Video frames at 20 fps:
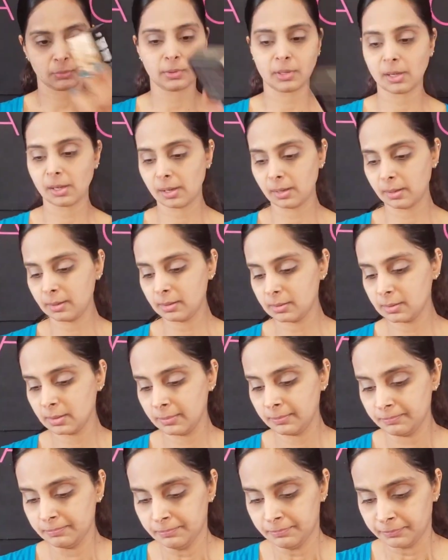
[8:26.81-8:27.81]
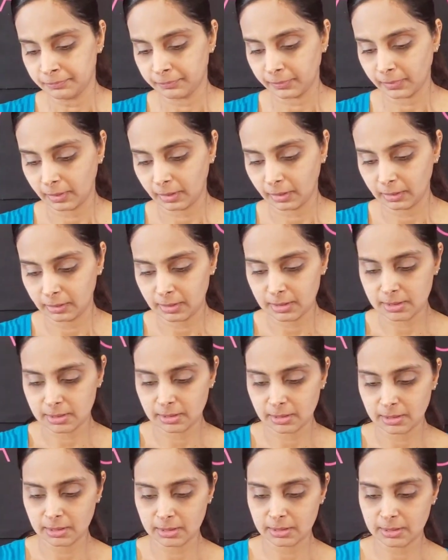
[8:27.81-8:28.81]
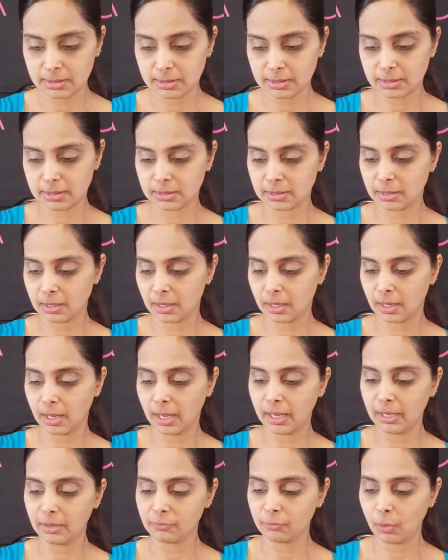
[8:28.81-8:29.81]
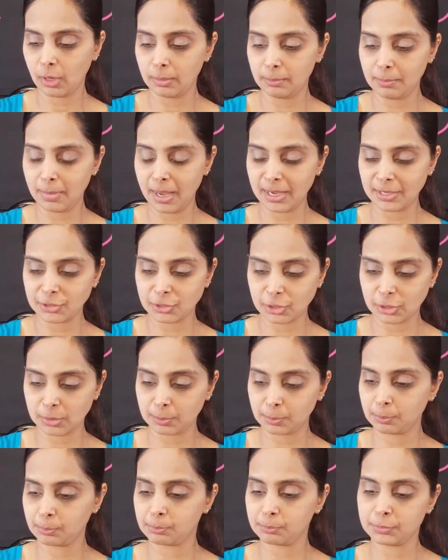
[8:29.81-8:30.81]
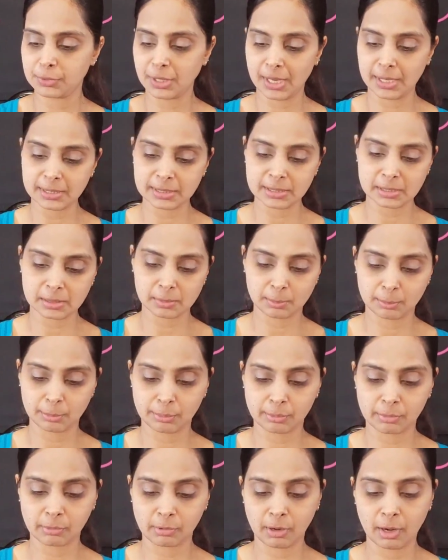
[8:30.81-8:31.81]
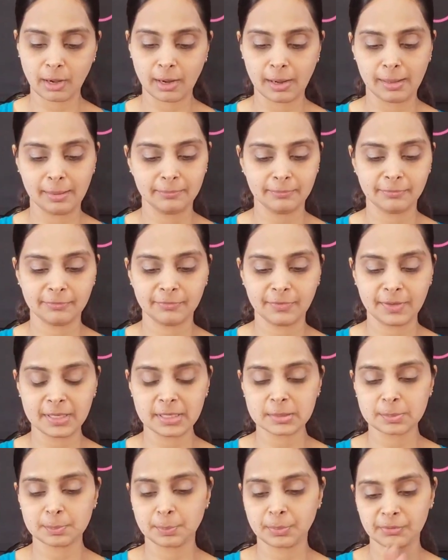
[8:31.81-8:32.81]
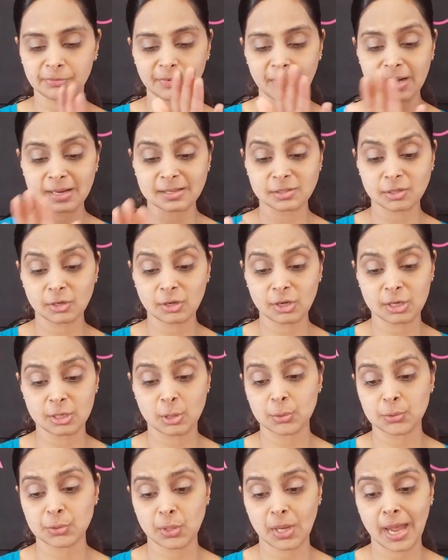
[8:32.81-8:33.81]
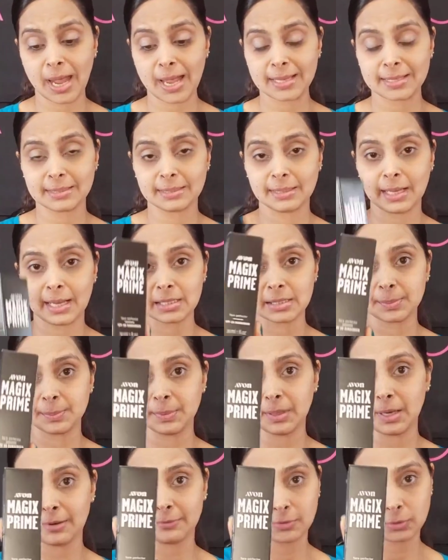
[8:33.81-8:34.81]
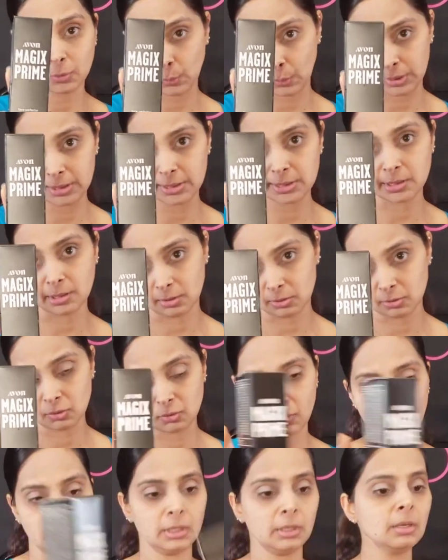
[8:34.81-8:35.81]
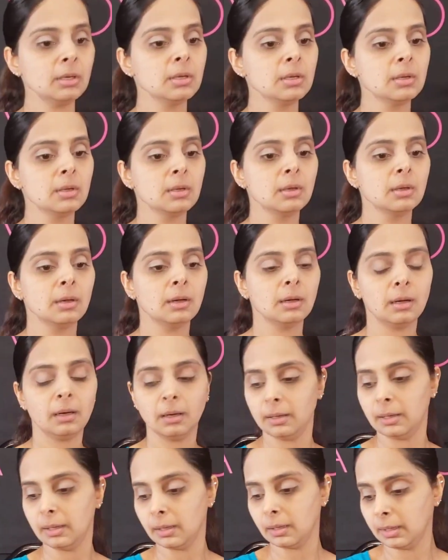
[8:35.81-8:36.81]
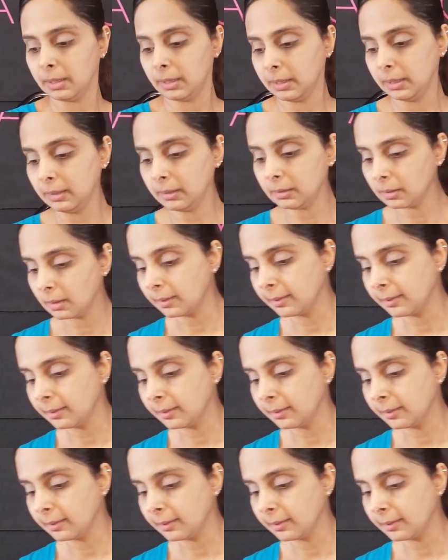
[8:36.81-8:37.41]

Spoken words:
Okay. And this is Avon Magic Dust Prime Face Perfector, and also has the SPF 20 sunscreen in it.